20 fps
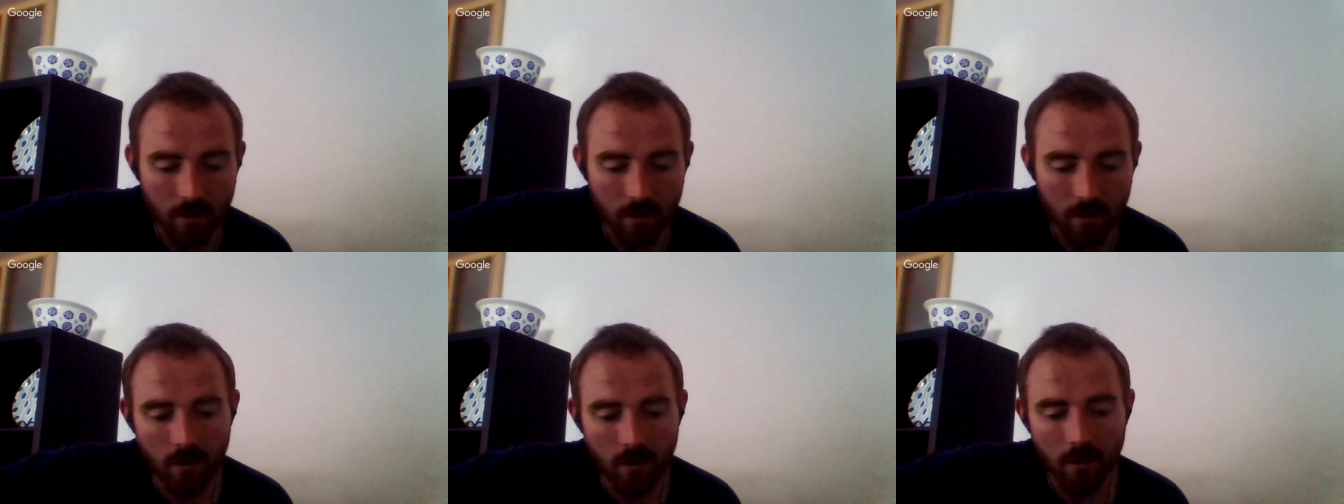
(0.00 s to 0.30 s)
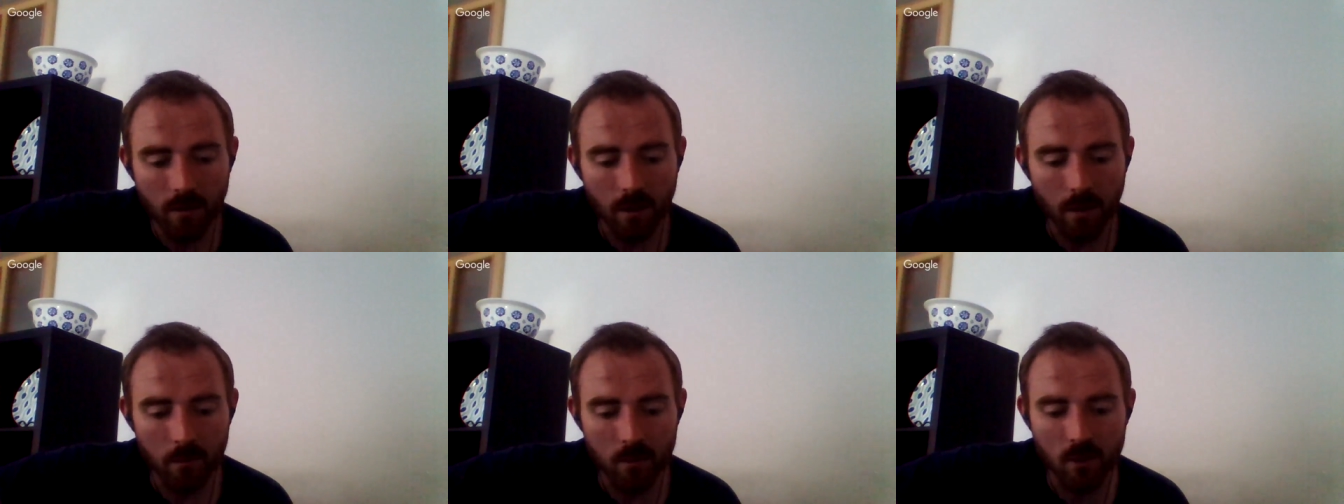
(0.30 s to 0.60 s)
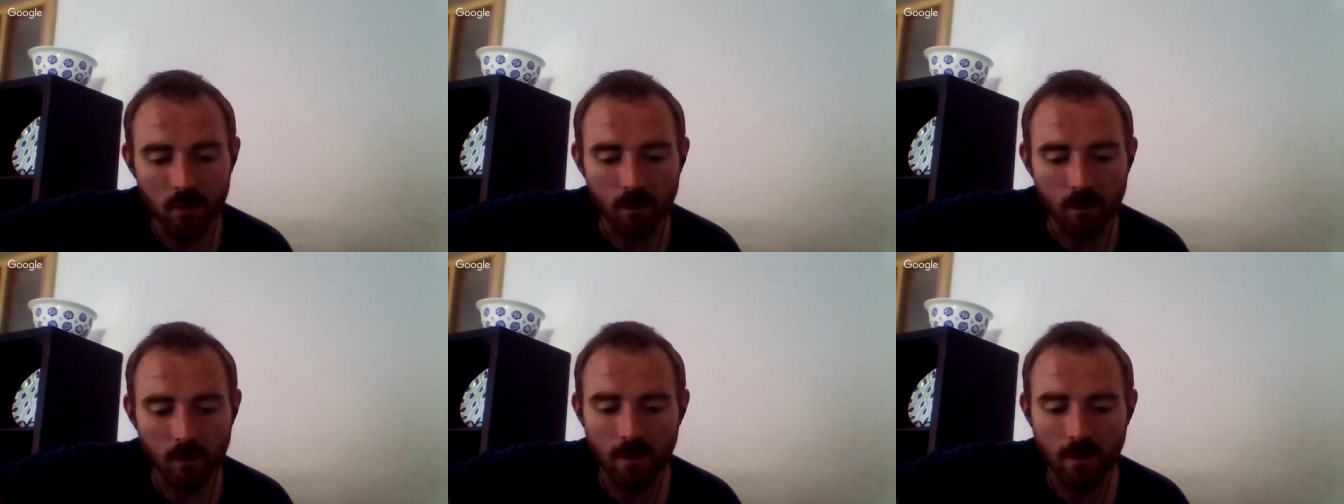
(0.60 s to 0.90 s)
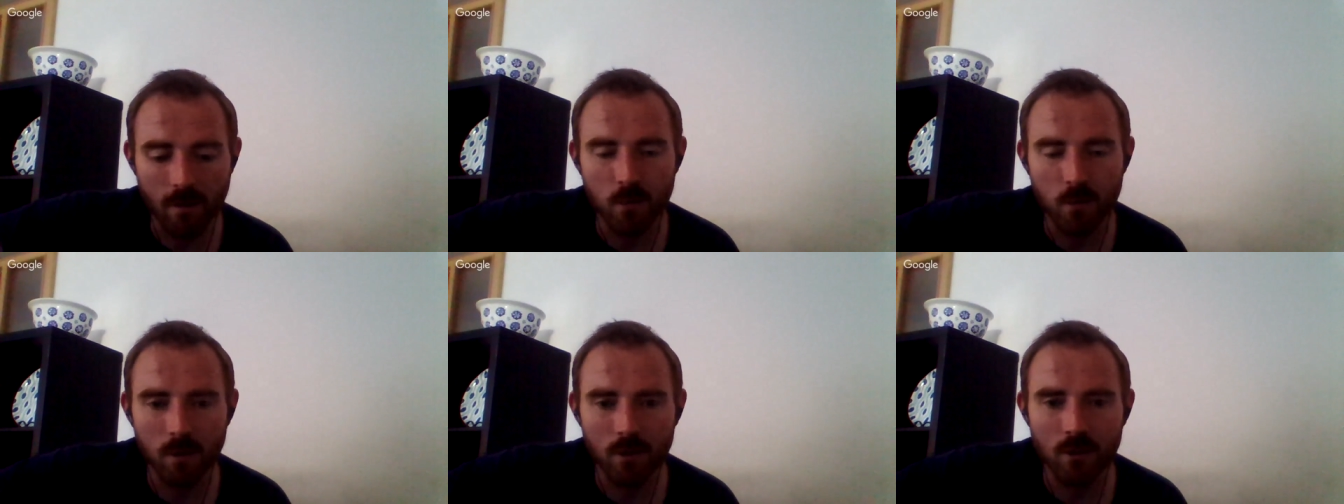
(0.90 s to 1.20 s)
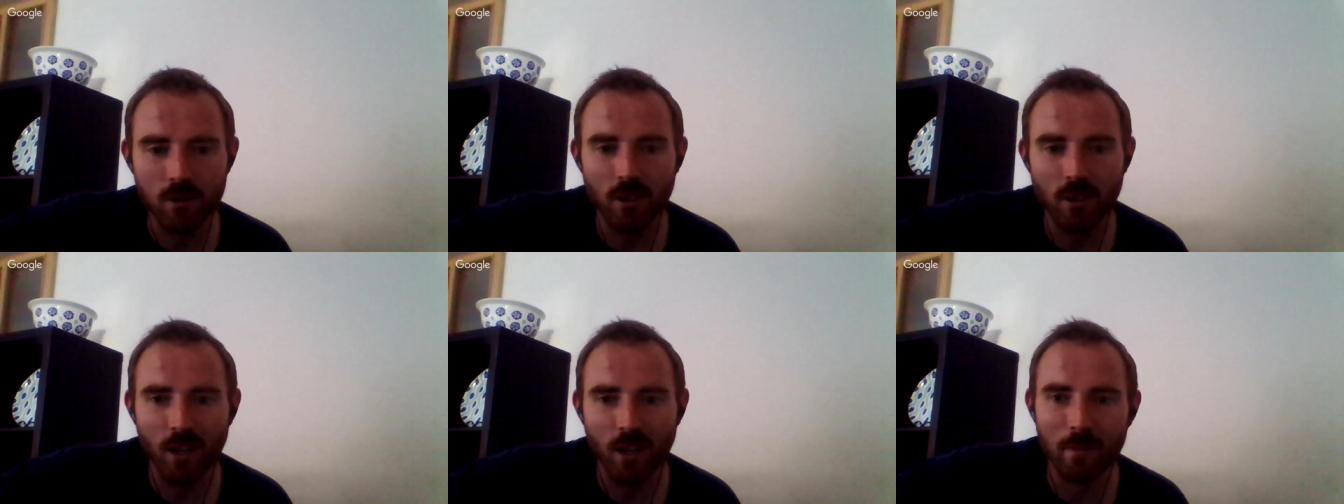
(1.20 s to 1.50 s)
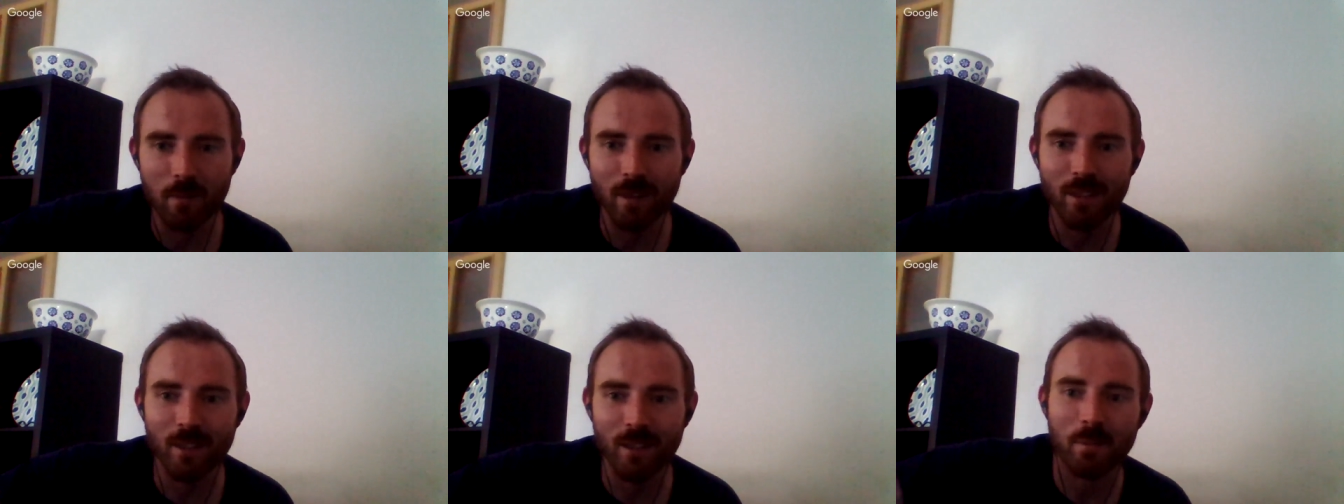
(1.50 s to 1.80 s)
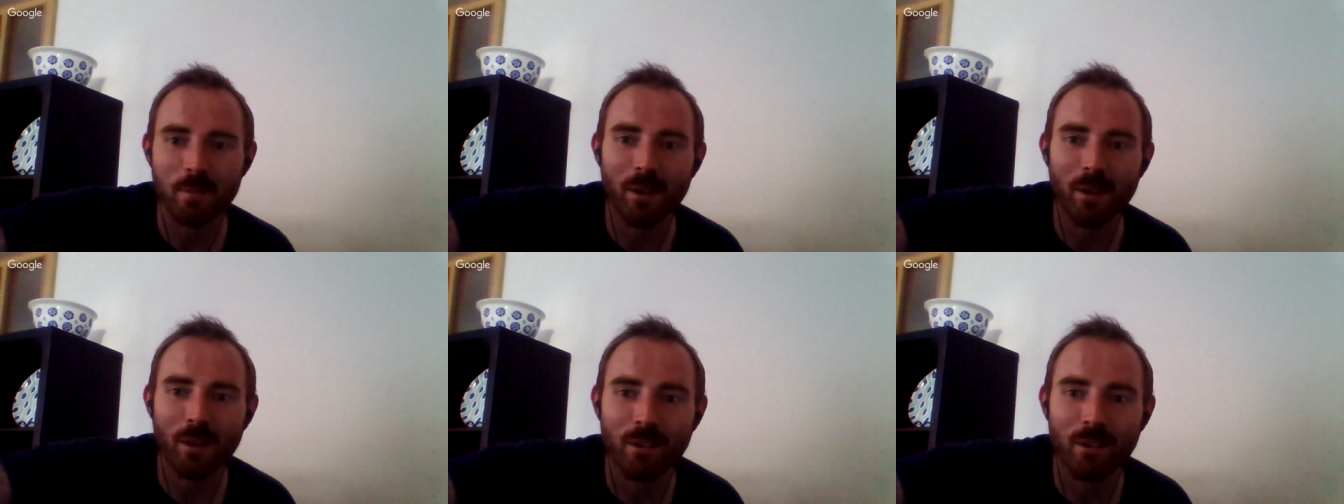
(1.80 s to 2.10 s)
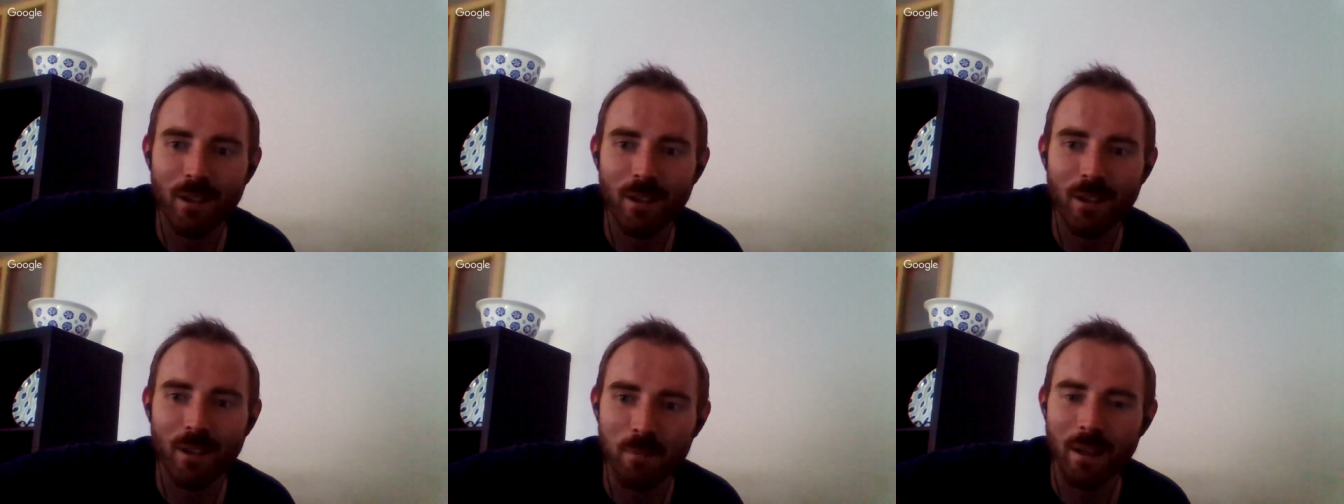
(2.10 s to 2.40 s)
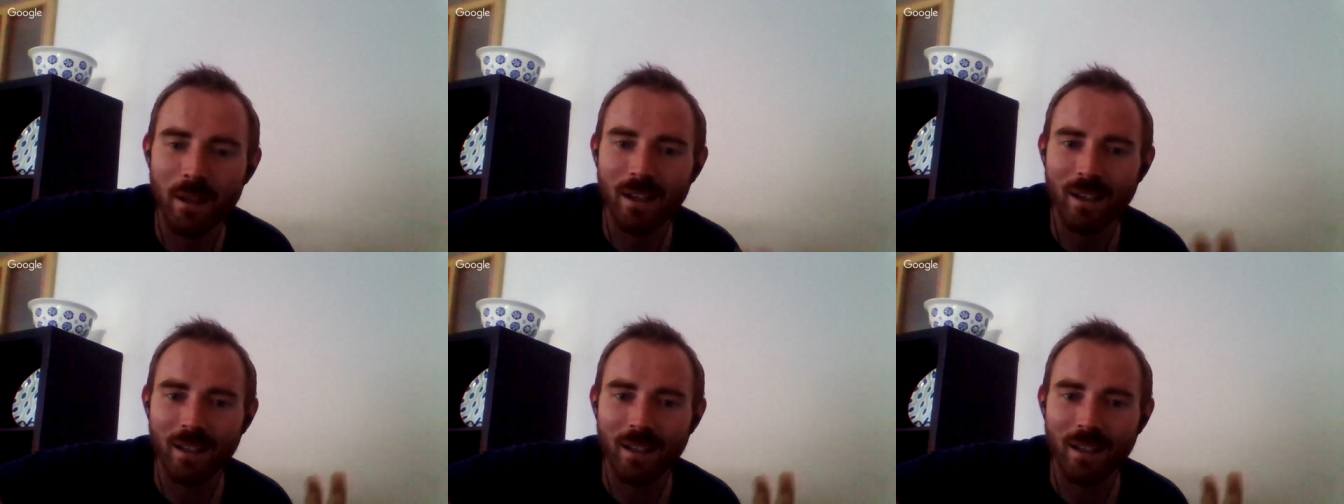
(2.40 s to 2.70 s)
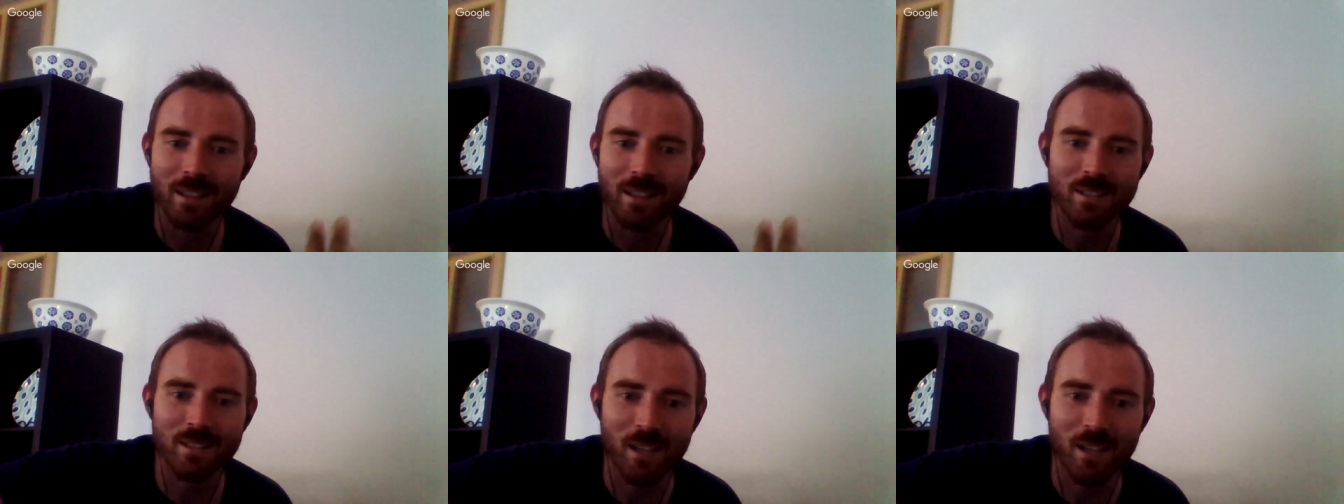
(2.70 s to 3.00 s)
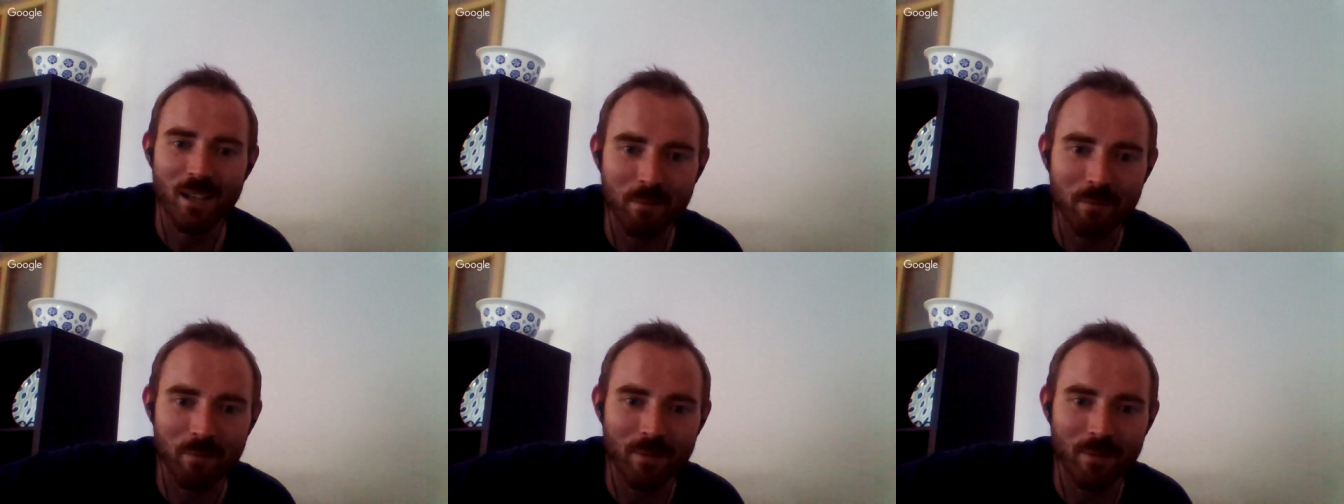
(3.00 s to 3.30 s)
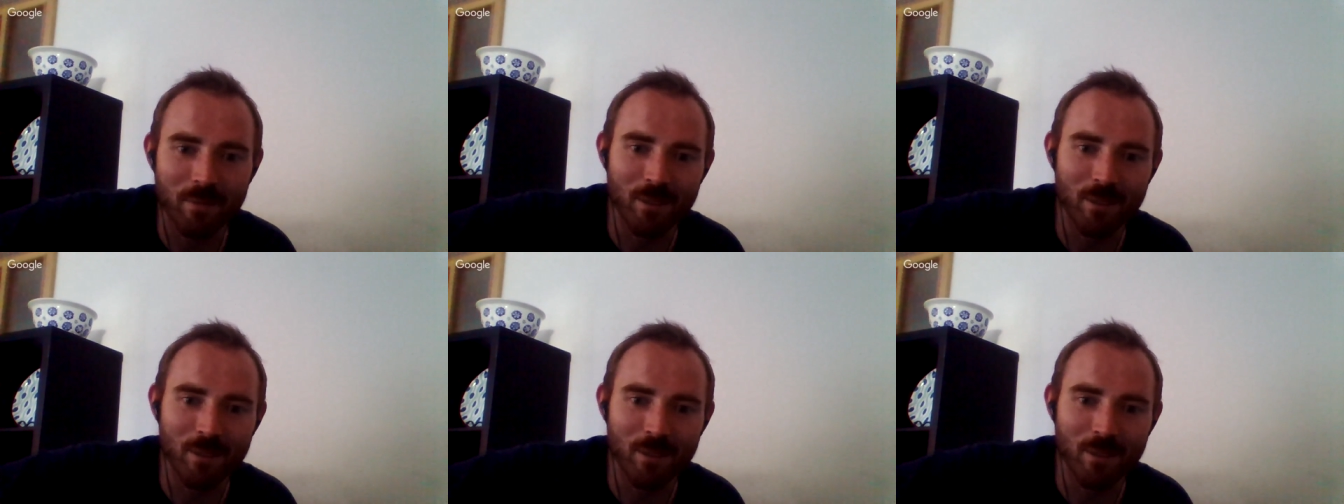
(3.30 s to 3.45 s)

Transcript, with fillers: I'm sure Grant will chime in about how back in his time it used to be